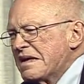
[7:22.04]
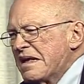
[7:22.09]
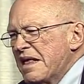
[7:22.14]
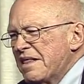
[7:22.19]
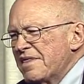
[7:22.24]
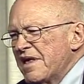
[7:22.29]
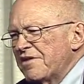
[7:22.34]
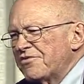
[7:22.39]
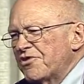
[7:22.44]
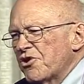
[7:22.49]

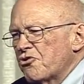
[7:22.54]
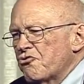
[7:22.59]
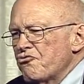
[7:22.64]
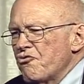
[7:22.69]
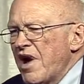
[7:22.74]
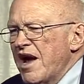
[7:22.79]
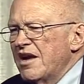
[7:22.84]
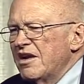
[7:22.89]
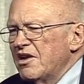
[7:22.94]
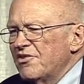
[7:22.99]
that the
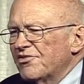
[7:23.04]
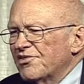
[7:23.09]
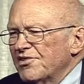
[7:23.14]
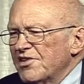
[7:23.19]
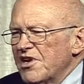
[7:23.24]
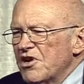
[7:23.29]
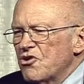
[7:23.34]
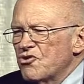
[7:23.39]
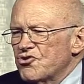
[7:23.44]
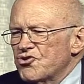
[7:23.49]
greatest
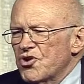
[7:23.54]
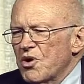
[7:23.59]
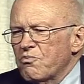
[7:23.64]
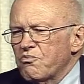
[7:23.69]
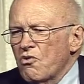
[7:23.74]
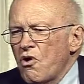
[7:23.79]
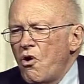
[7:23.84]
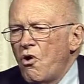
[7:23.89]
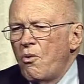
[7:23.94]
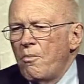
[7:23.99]
leadership
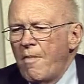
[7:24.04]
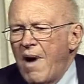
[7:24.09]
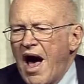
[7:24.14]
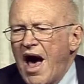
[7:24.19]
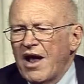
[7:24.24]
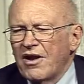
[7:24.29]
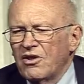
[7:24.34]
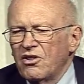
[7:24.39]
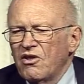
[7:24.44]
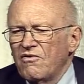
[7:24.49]
role
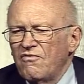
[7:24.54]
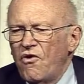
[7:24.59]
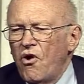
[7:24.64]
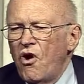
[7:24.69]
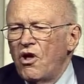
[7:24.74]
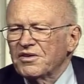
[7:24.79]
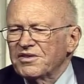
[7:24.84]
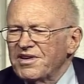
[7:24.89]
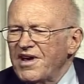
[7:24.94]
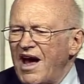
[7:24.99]
model of
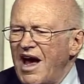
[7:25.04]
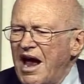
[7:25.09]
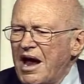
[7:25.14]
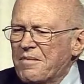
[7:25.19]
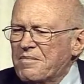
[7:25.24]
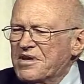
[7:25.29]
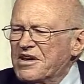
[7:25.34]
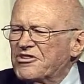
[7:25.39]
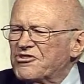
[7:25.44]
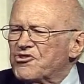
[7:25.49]
all time
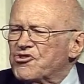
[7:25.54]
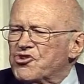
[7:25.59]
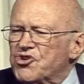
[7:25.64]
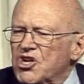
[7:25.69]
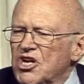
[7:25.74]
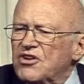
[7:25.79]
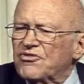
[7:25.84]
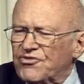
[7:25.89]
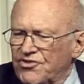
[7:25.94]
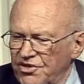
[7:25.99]
is
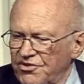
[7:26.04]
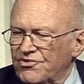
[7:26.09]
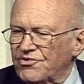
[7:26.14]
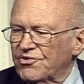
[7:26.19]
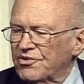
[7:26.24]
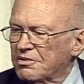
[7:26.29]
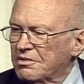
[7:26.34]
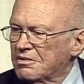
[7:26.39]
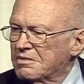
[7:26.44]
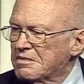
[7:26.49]
Jesus.
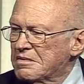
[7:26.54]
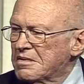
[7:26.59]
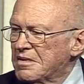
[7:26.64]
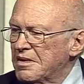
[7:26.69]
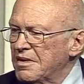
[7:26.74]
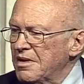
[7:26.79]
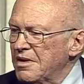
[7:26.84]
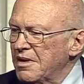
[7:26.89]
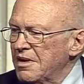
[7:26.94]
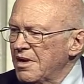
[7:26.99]

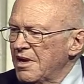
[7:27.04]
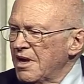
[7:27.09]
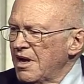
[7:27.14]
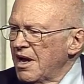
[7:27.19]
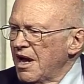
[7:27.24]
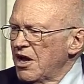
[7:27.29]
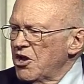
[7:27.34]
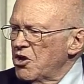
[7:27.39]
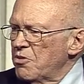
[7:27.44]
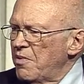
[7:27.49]

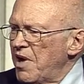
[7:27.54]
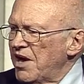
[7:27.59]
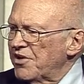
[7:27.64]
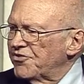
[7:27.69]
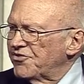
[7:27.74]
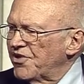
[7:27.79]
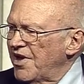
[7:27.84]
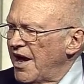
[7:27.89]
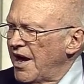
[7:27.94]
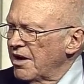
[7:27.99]
And you might
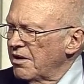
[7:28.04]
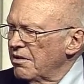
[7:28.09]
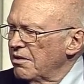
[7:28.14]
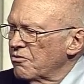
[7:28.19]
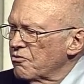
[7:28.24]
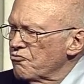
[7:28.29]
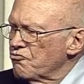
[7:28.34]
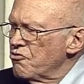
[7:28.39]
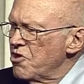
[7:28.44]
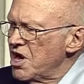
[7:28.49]
say,
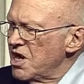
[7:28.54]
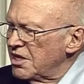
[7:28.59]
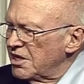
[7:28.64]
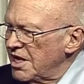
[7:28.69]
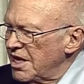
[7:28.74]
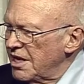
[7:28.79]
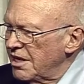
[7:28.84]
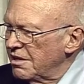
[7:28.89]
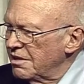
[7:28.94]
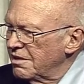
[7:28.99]
really?